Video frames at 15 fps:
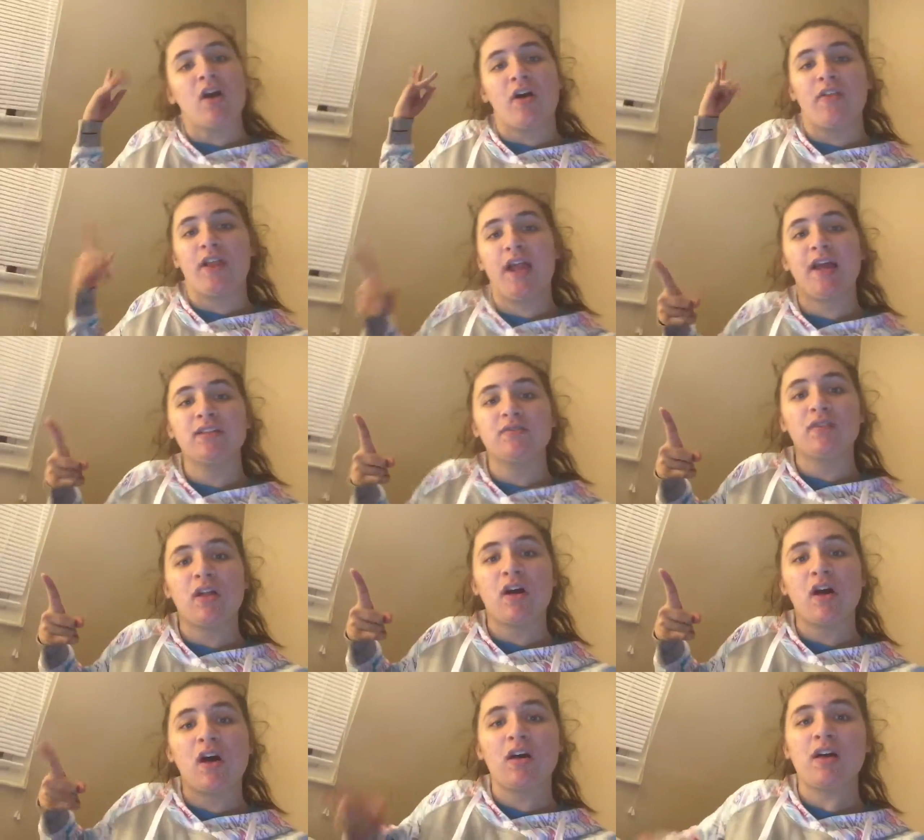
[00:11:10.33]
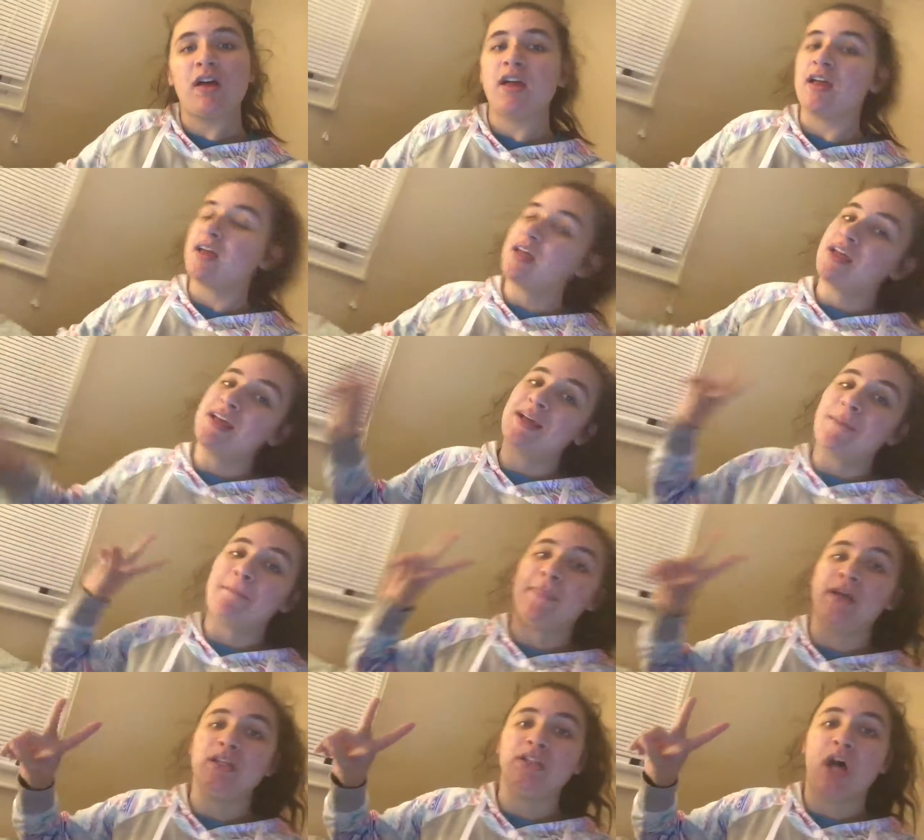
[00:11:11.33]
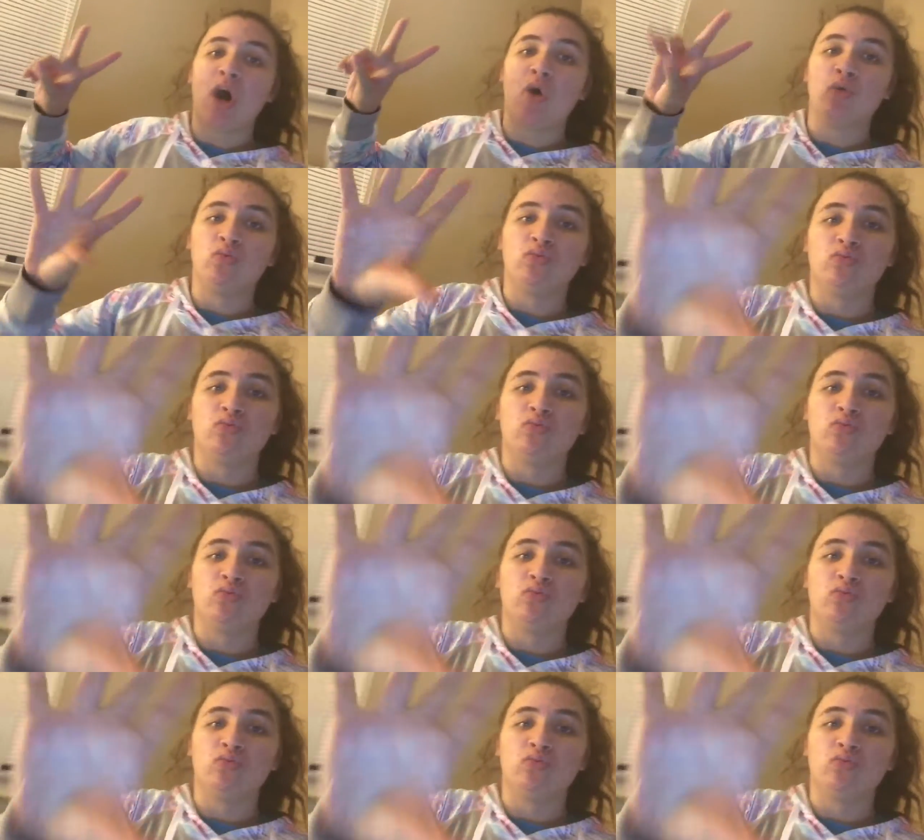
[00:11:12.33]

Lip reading: on the next vlog. Peace out.